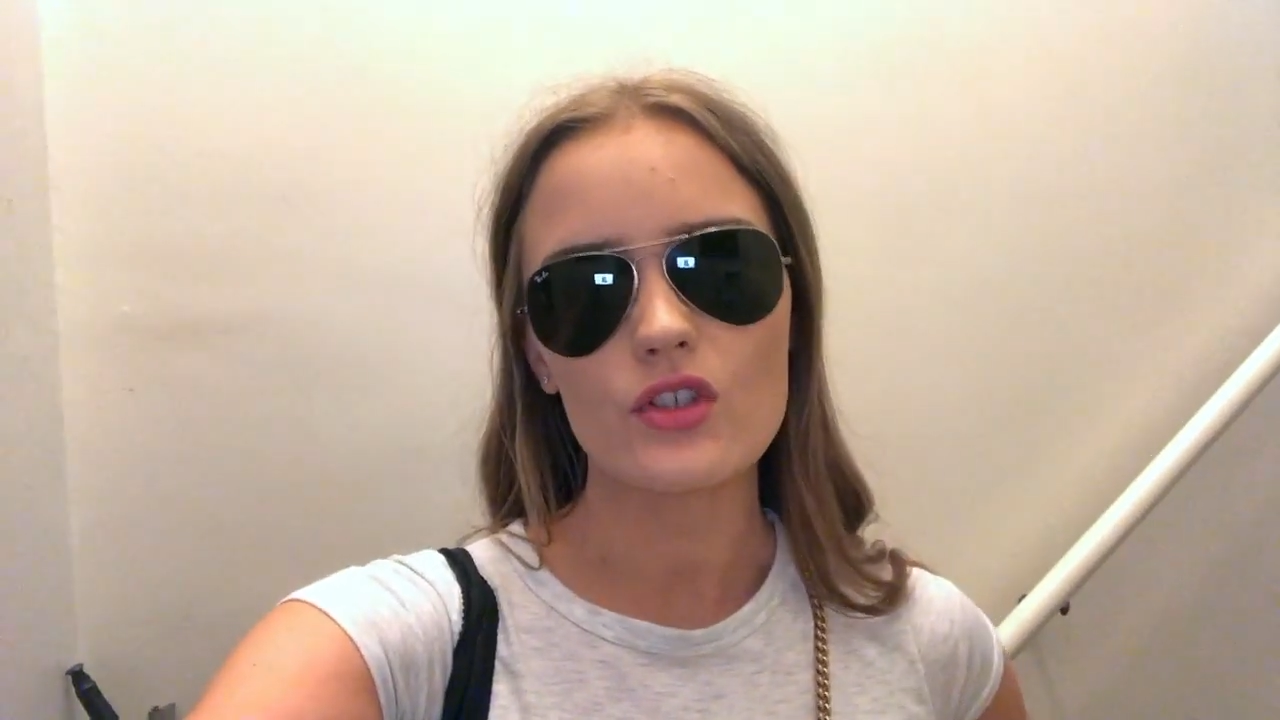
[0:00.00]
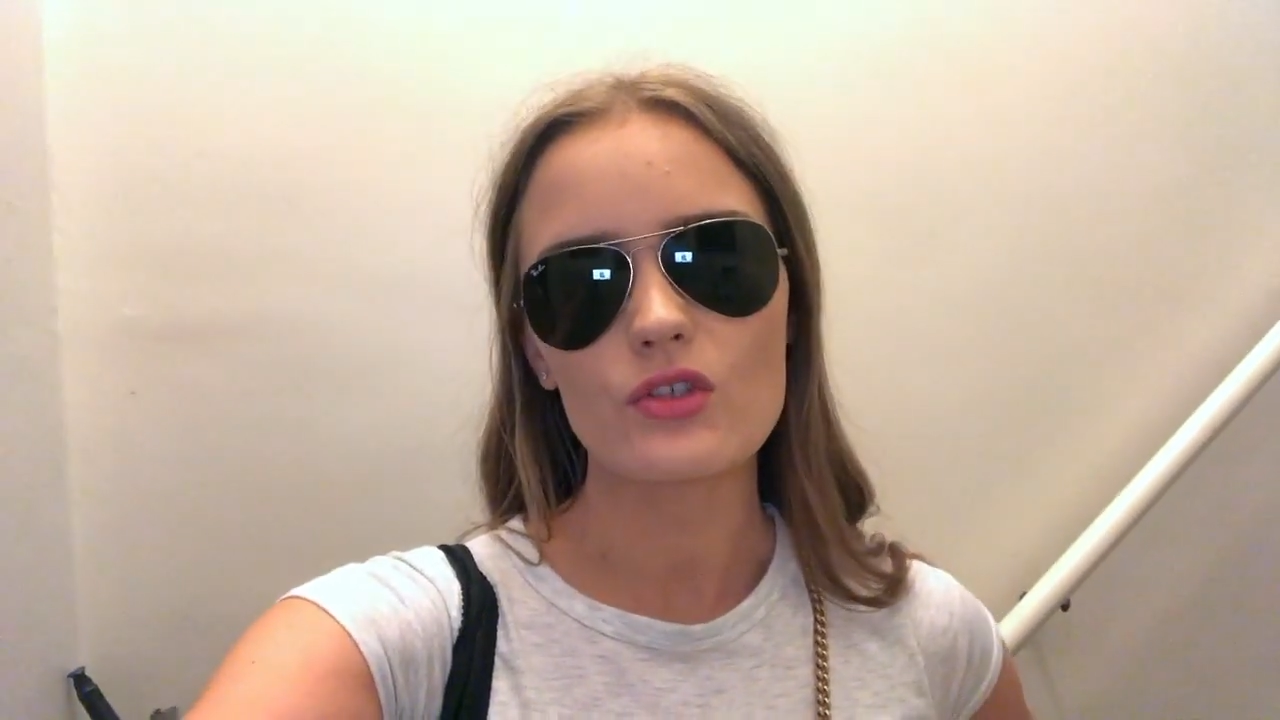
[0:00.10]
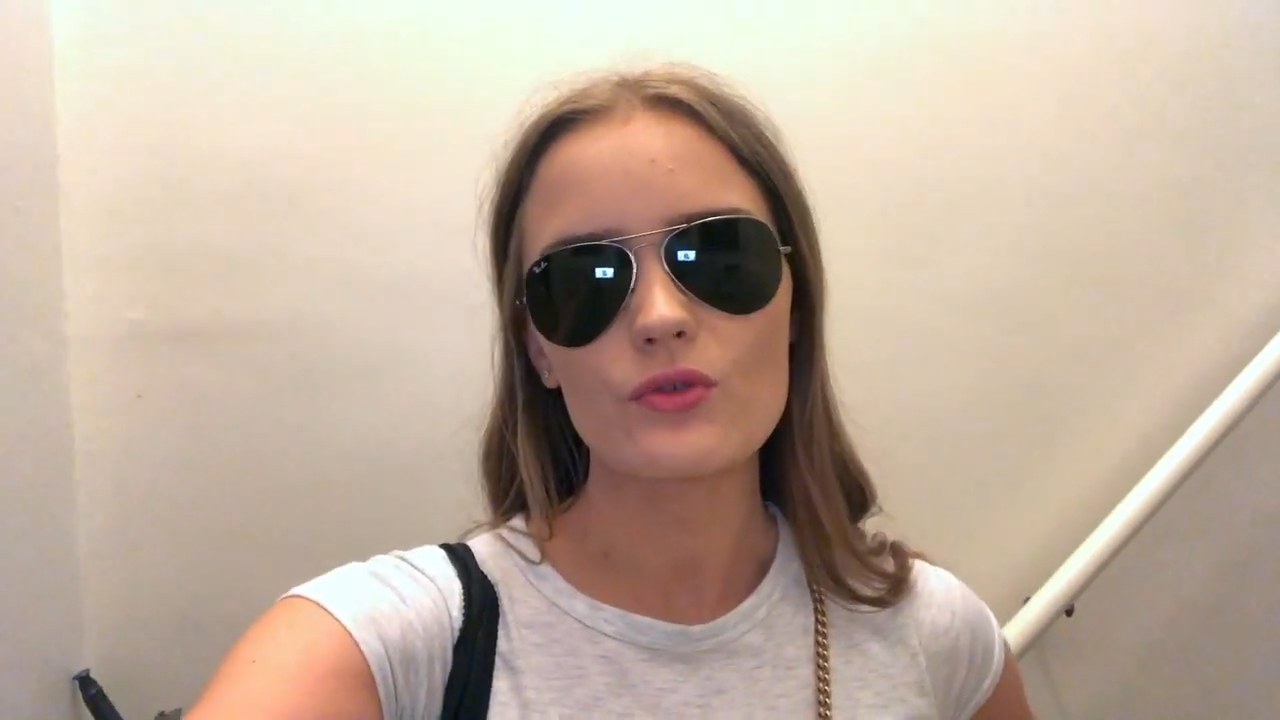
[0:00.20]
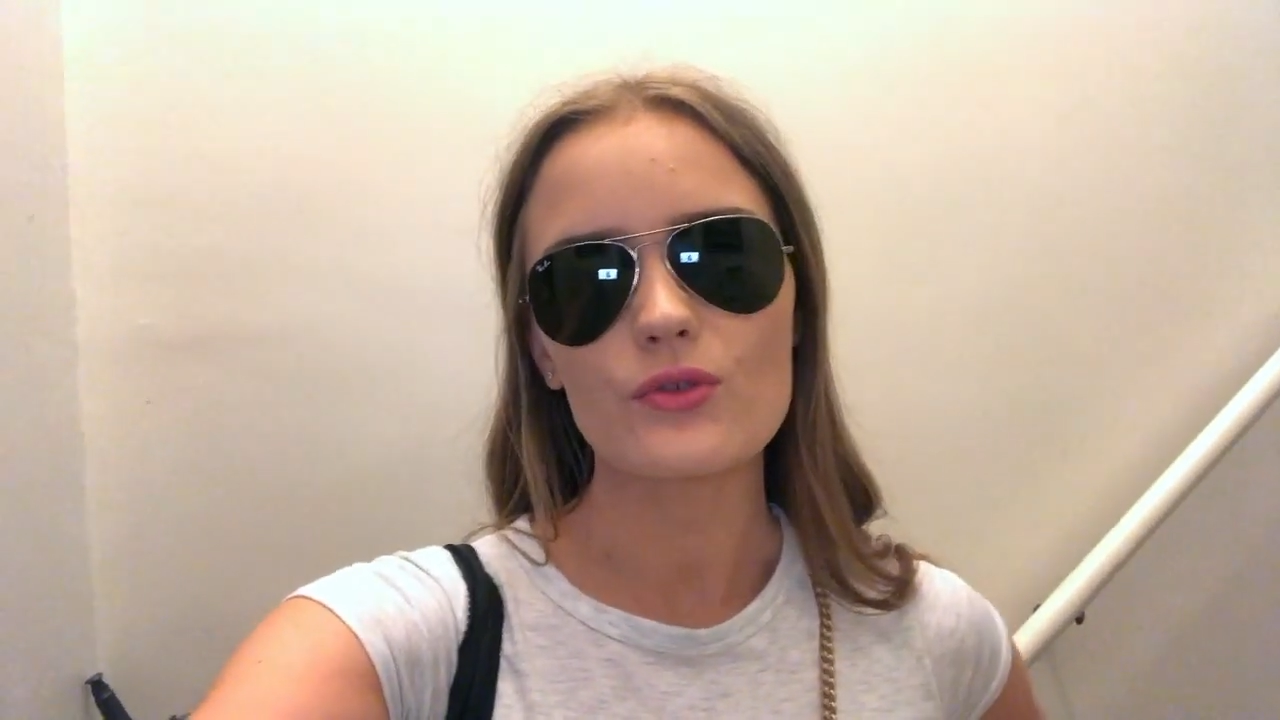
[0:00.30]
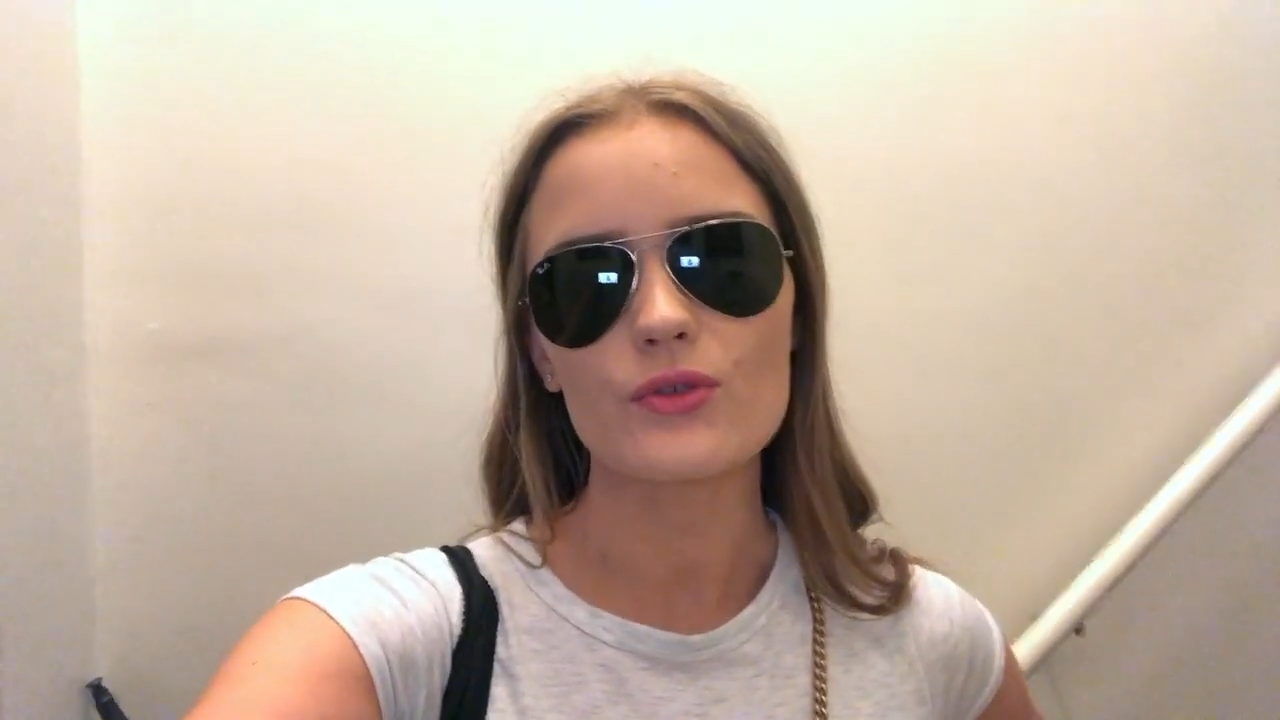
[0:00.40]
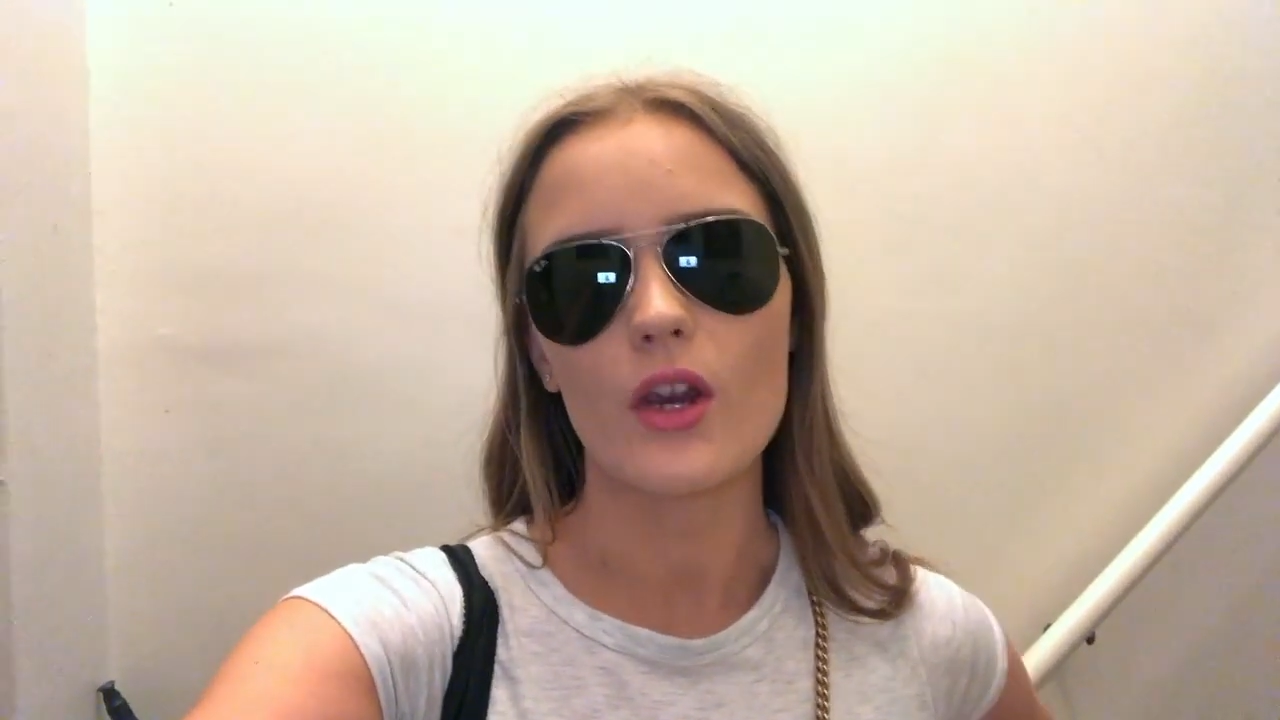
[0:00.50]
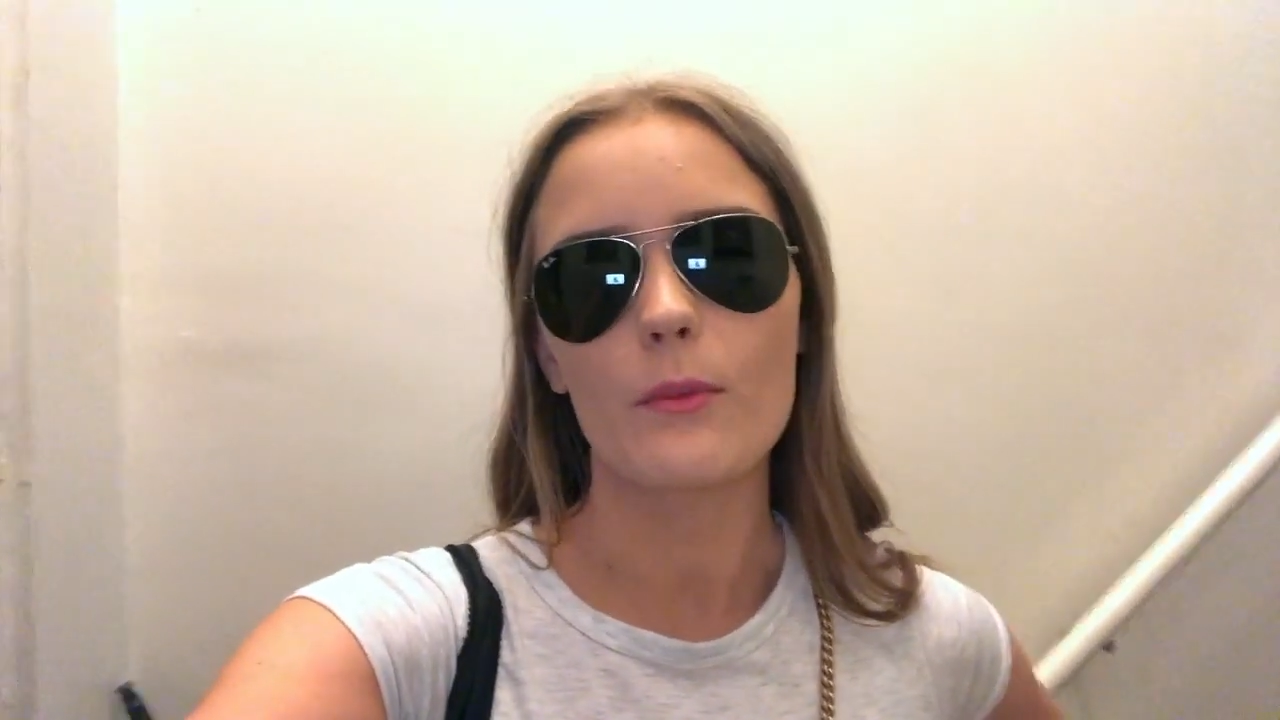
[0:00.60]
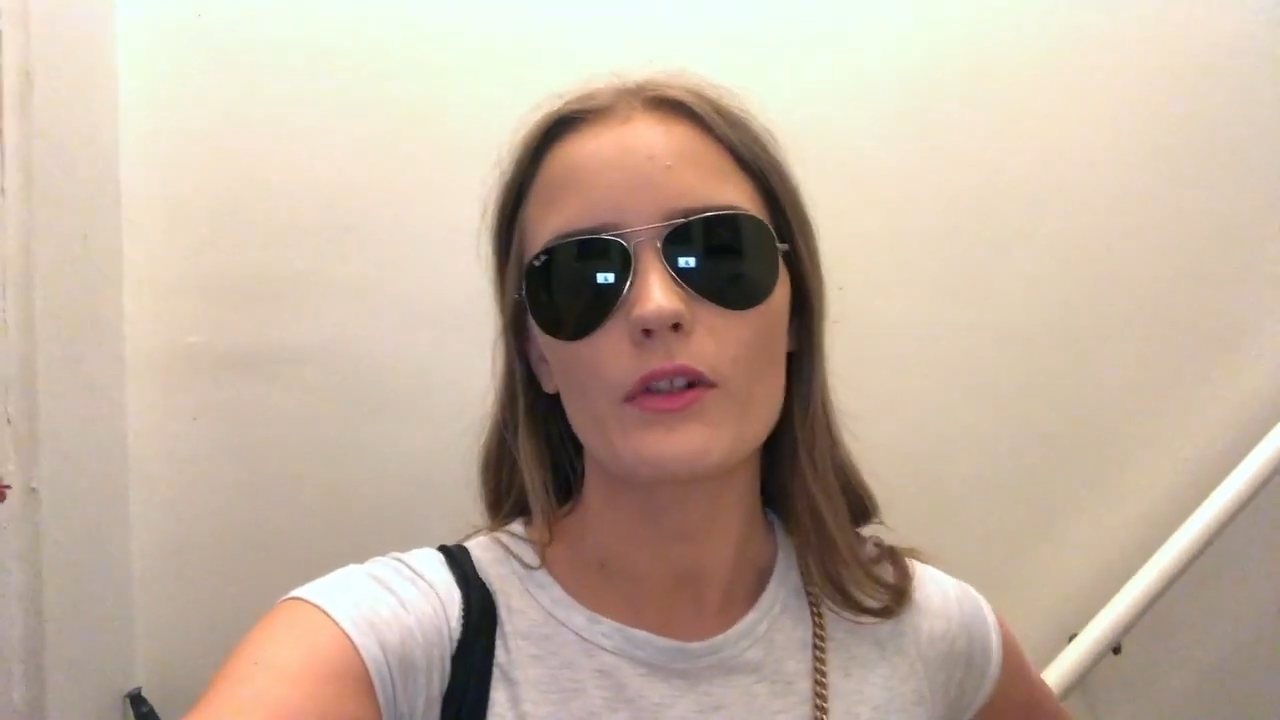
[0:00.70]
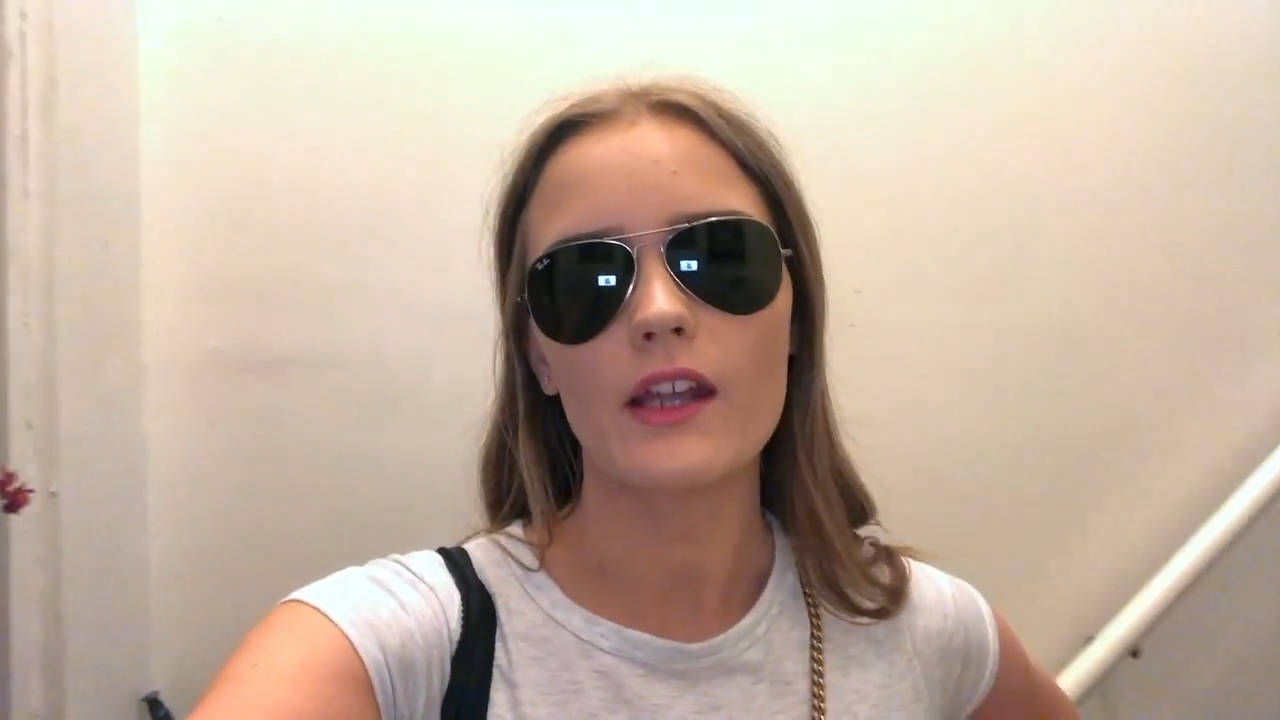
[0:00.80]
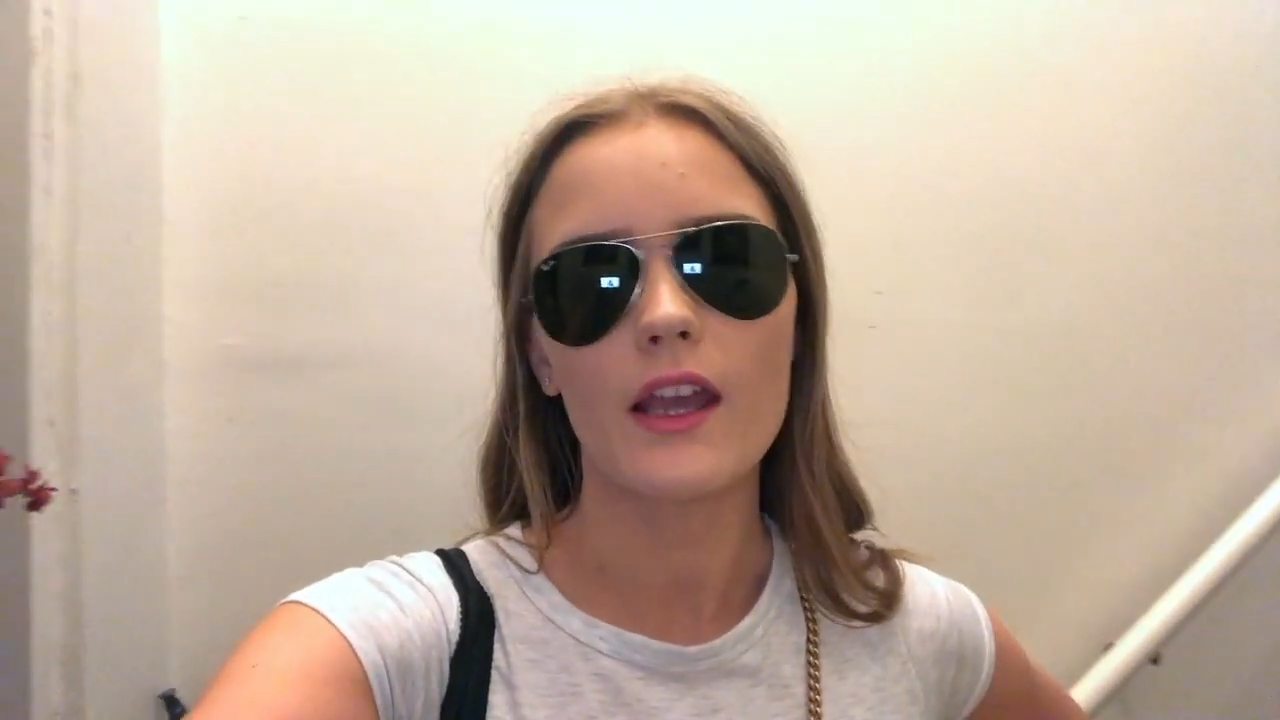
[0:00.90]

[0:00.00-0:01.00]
two scrambled